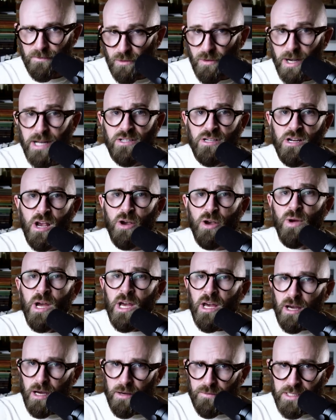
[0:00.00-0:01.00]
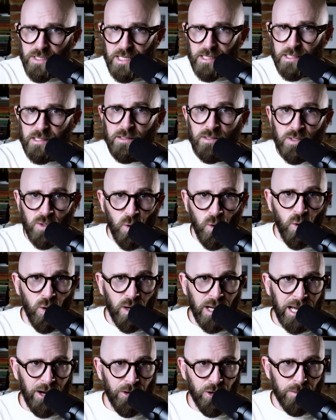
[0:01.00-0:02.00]
The ratio of disk to Oort
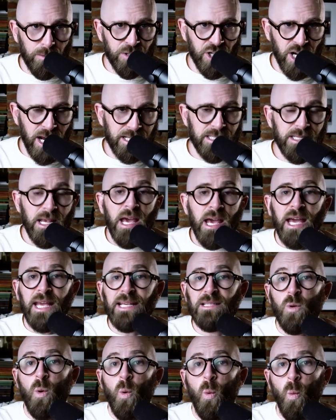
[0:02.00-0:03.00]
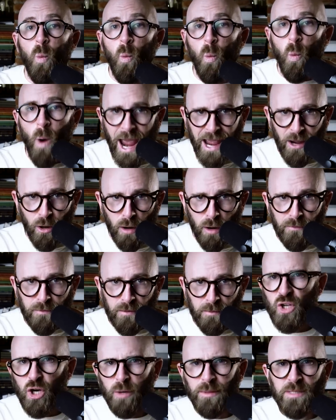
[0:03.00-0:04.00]
cloud objects is way off.
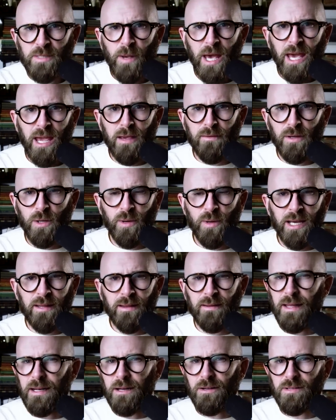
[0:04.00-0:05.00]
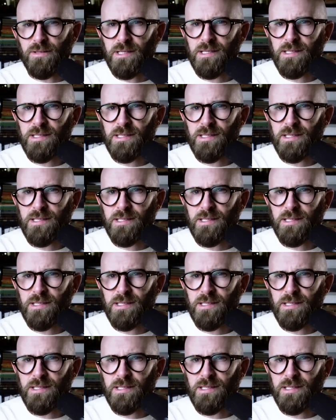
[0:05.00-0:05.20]
Comets behave in a way that they don't